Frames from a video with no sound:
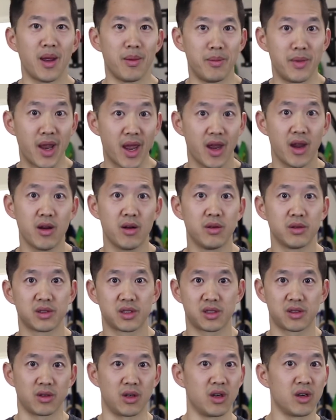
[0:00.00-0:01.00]
I'm now
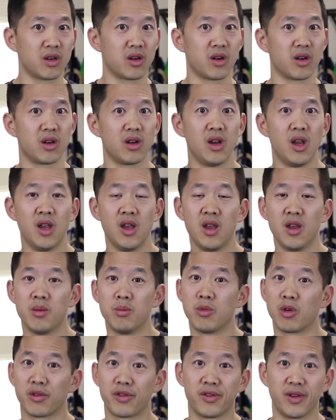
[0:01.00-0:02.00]
stronger,
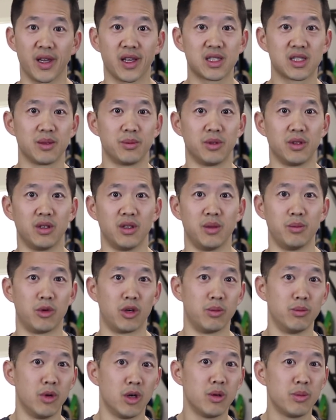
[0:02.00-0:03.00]
more flexible and
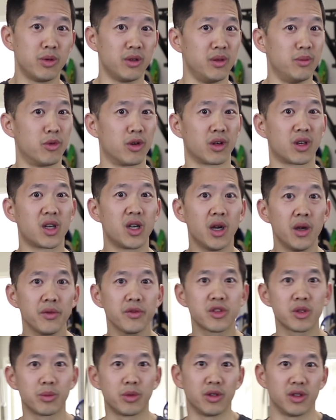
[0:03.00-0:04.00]
more mobile and more
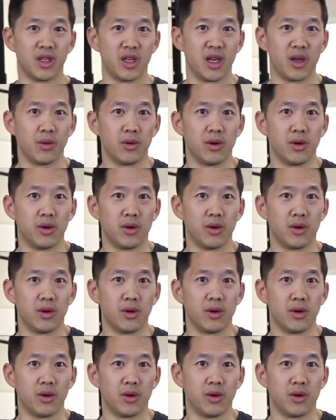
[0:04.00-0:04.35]
comfortable than I